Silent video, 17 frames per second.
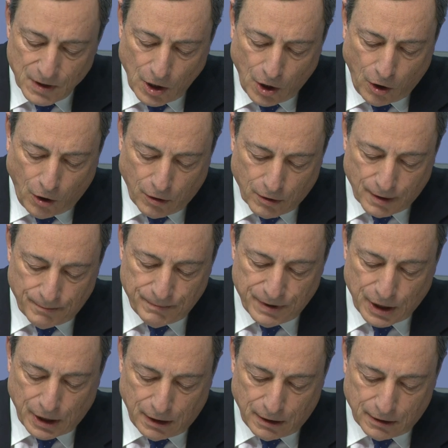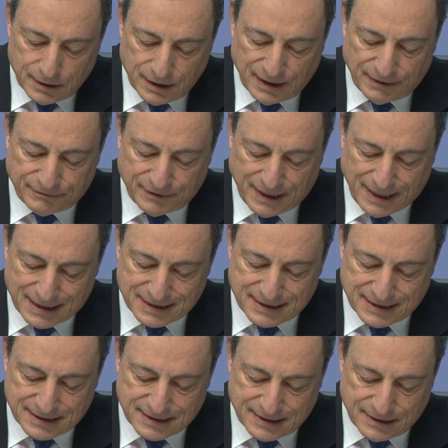or beyond if
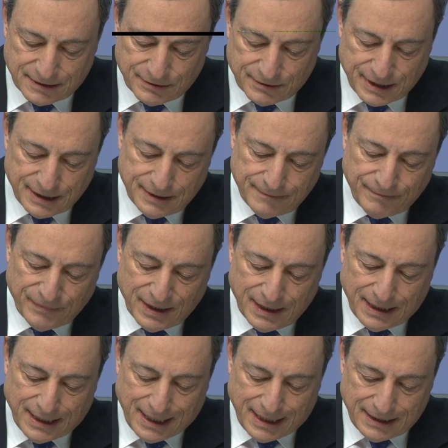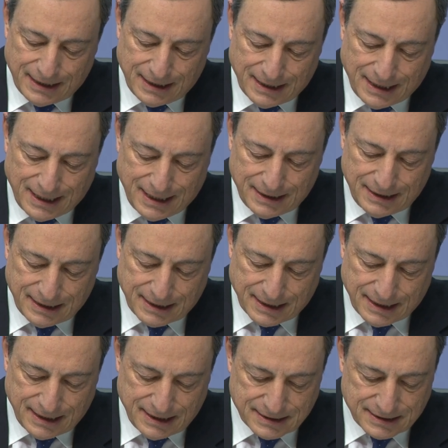necessary, and in any
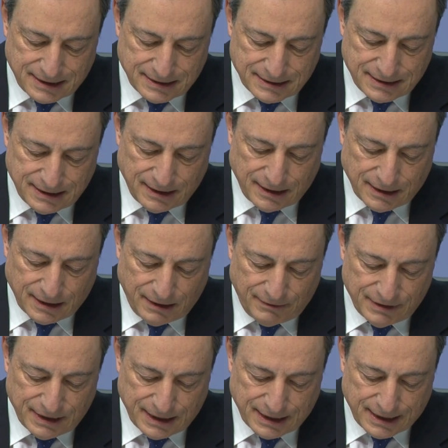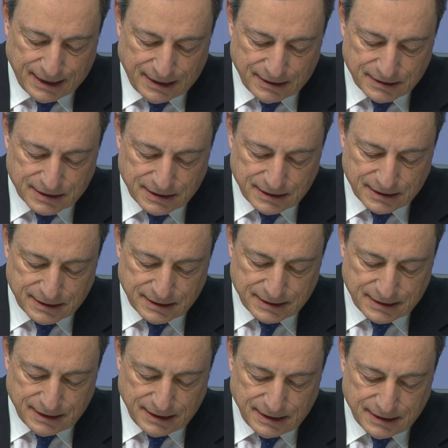case until the Governing Council
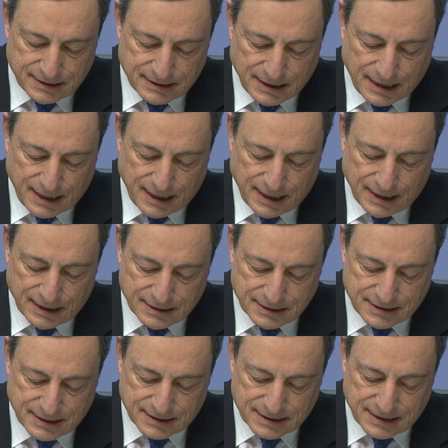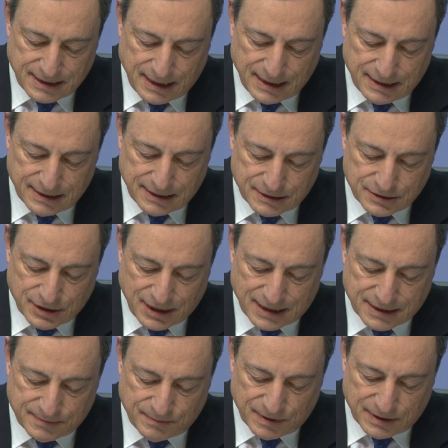sees a sustained
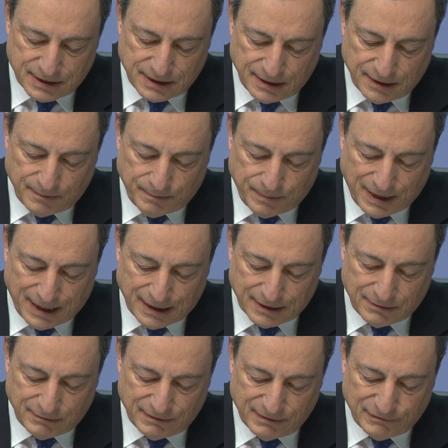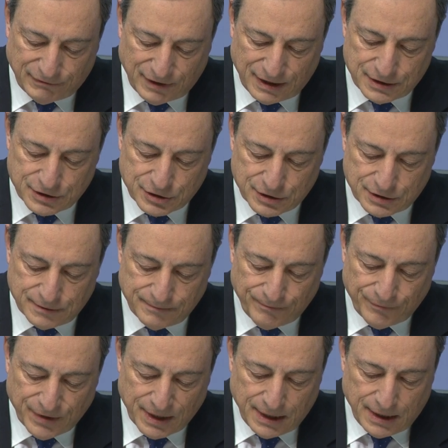adjustment in the path of inflation
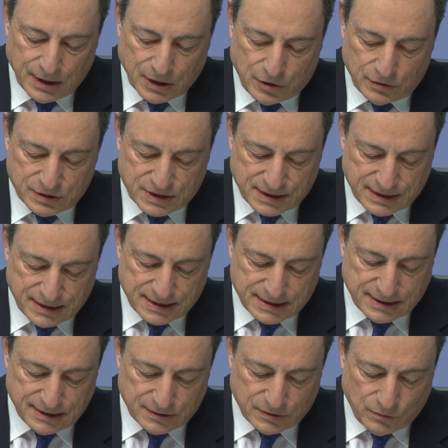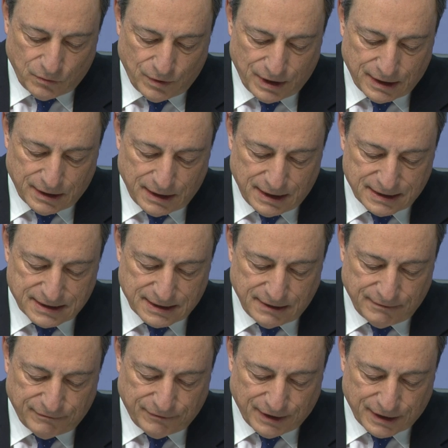consistent with its
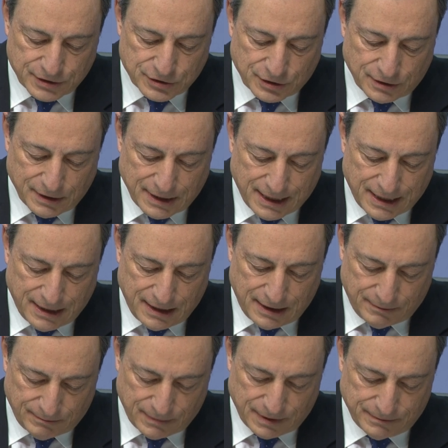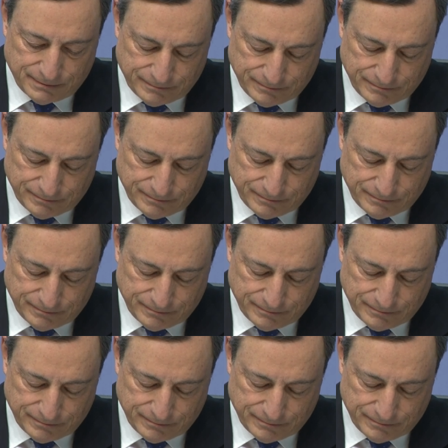inflation aim.